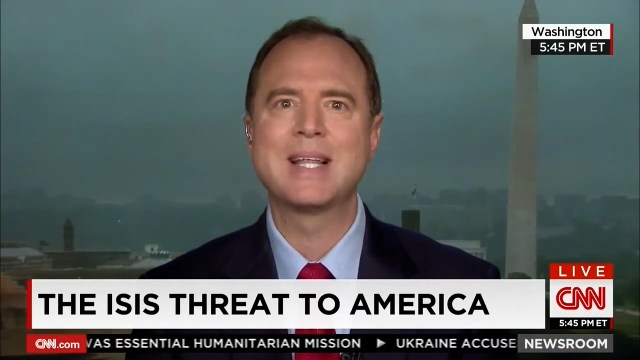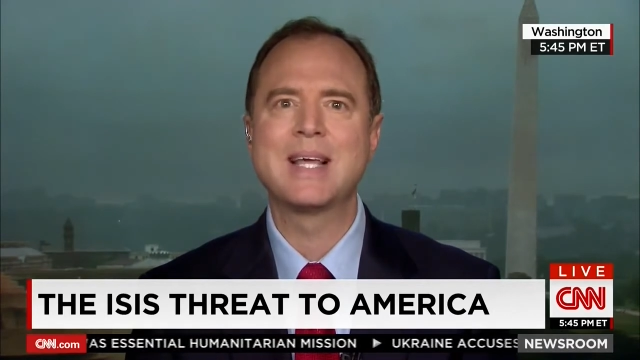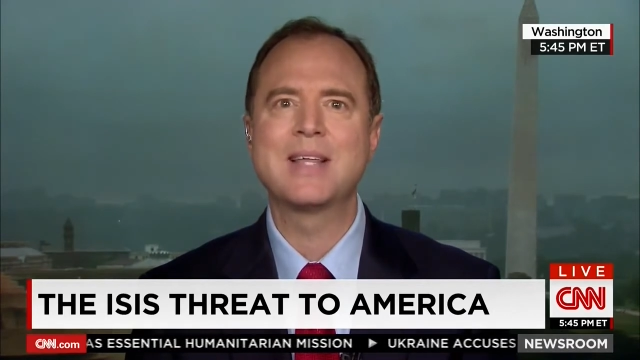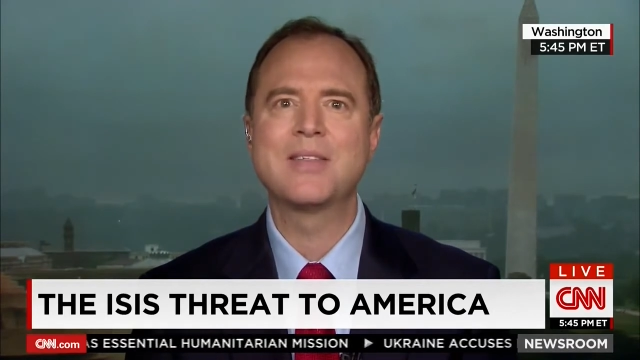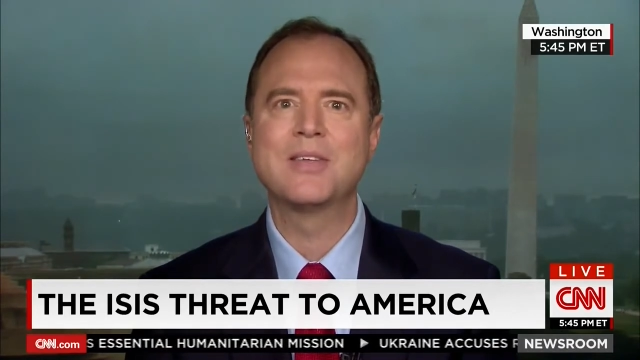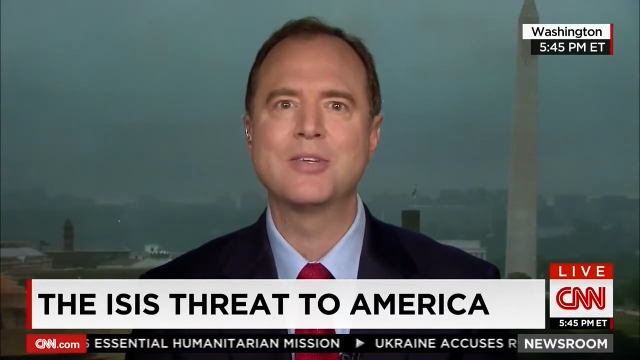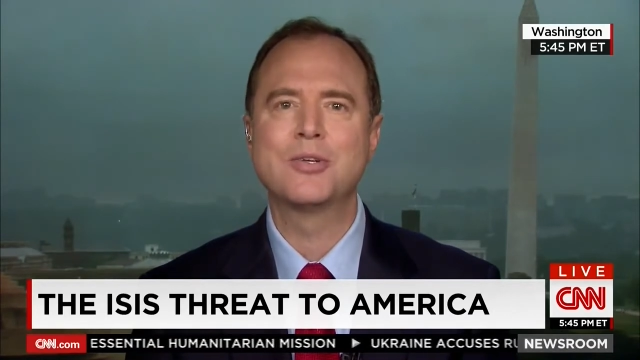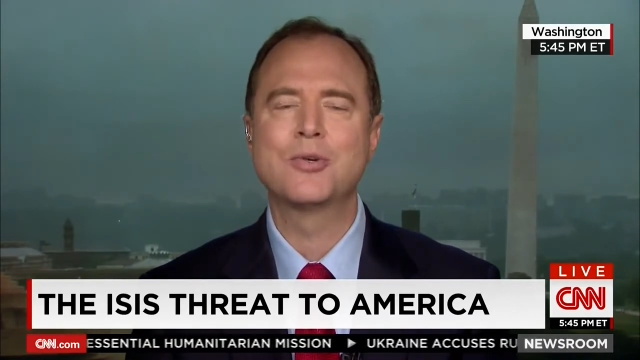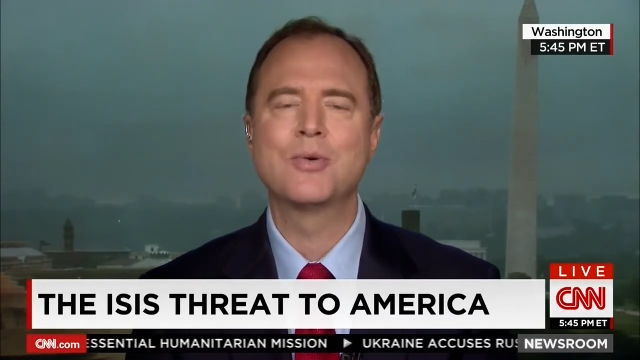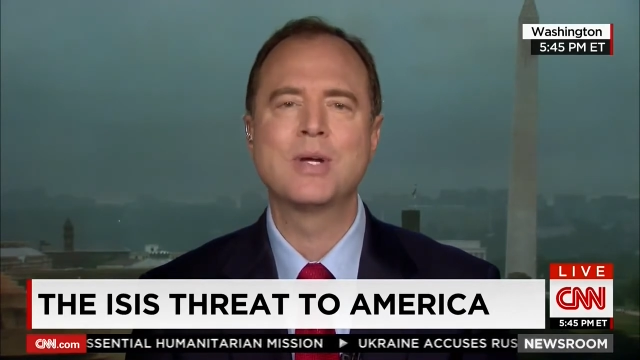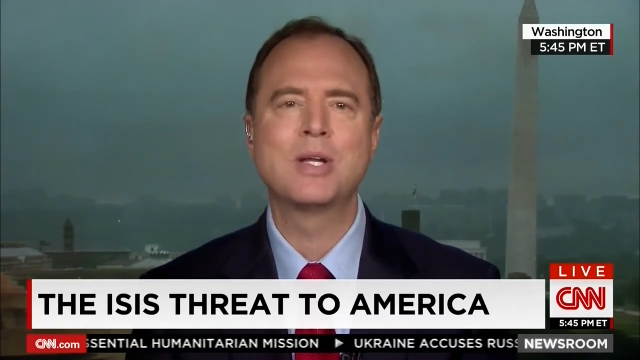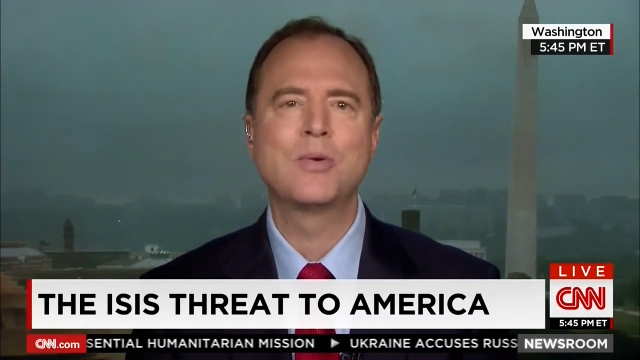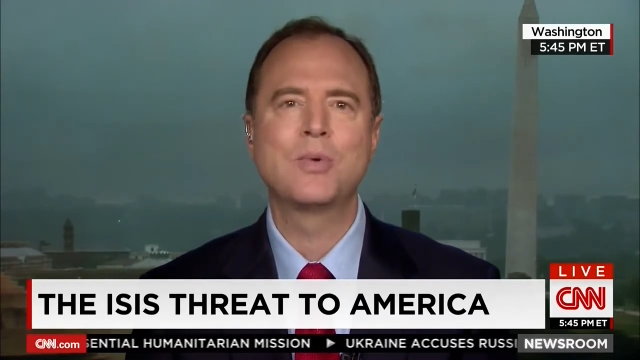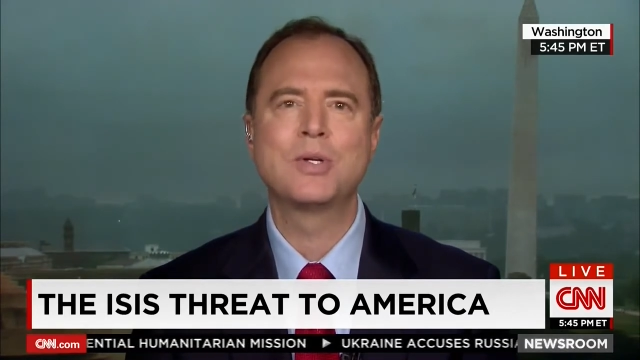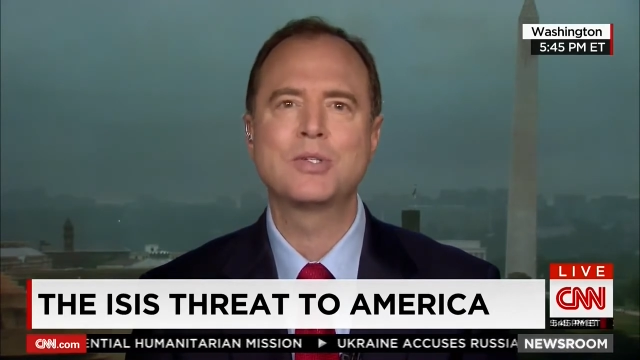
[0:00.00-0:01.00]
like the
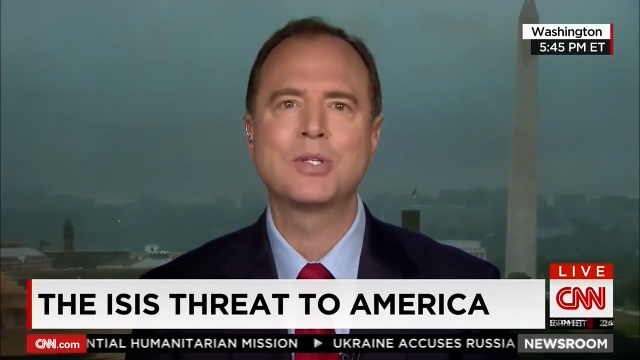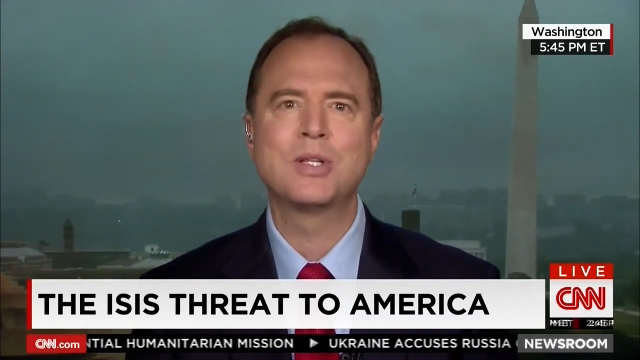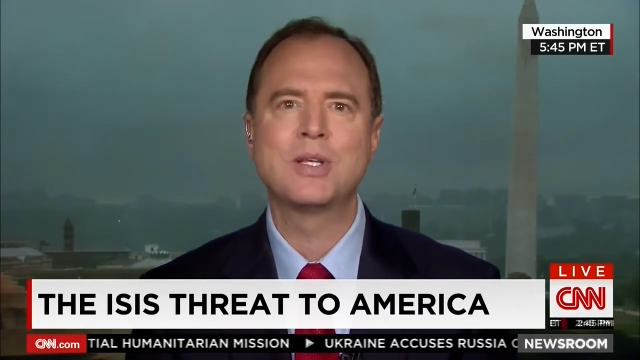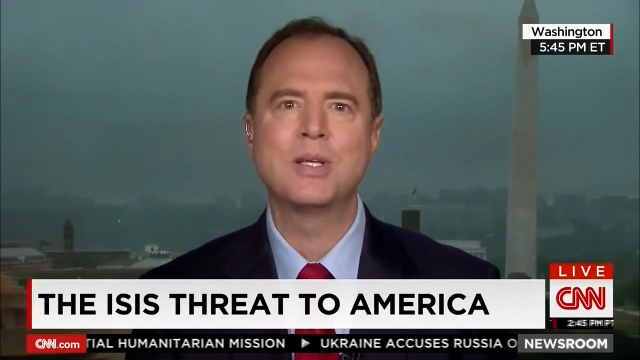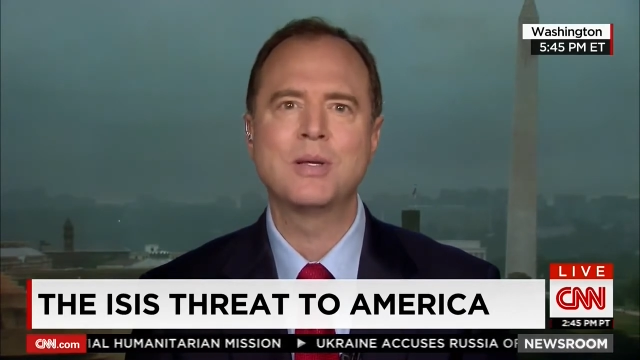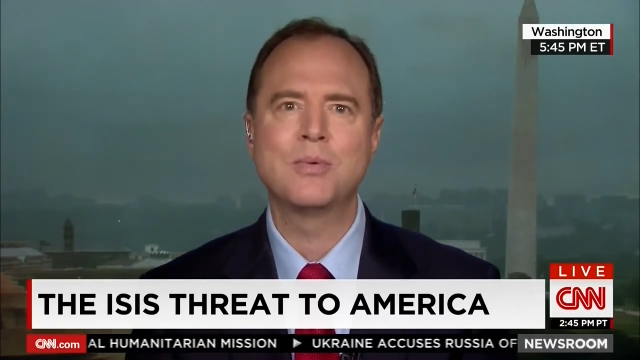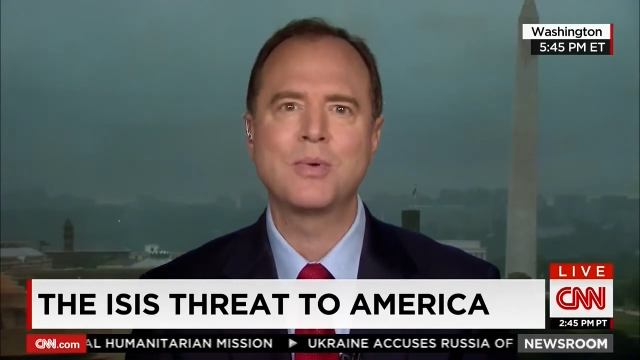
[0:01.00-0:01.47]
degree to which the